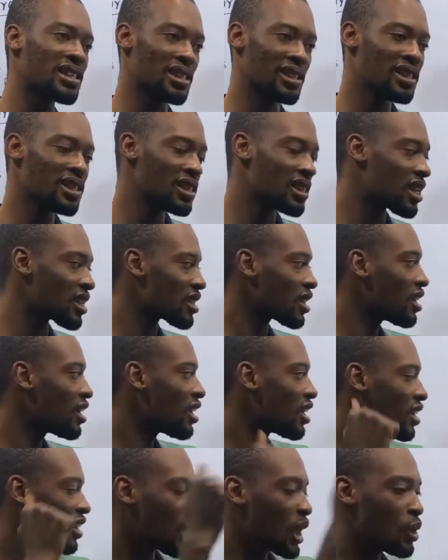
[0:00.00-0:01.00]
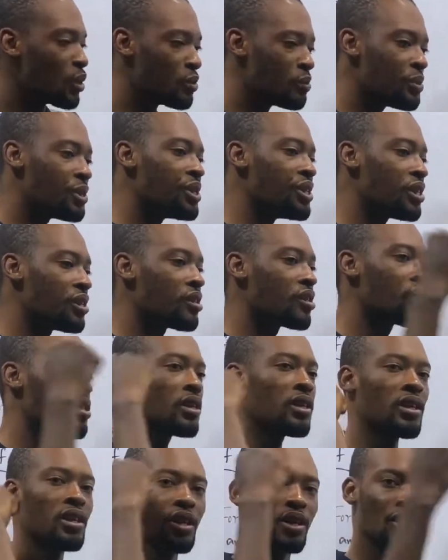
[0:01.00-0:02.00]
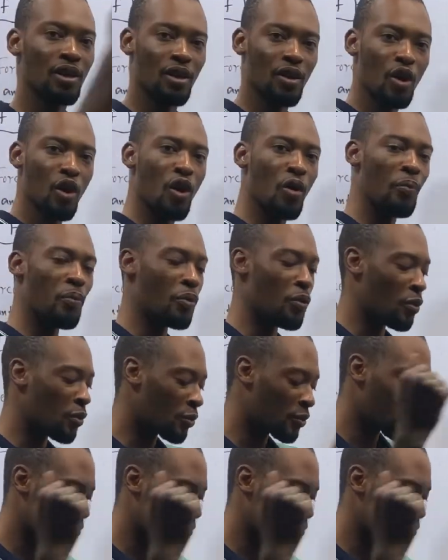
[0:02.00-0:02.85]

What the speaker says: the distance. That will be the couple.